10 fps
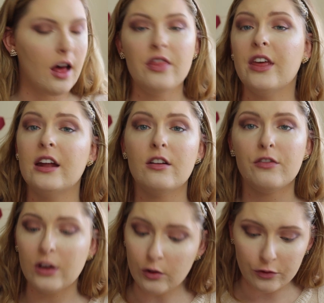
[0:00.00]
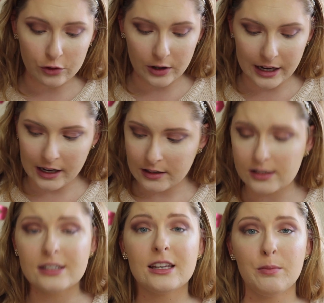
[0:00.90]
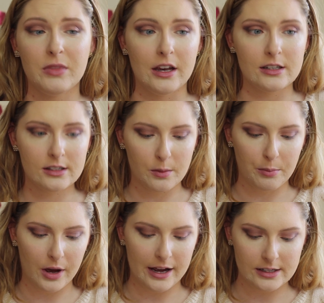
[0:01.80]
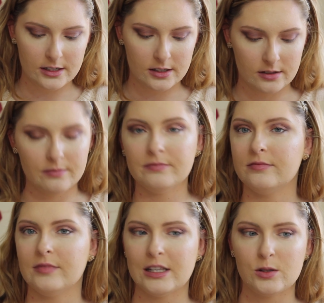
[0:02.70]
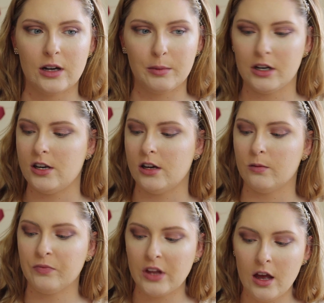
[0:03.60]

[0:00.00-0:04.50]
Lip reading: then feel free to skip this, but that's what I'm going to do.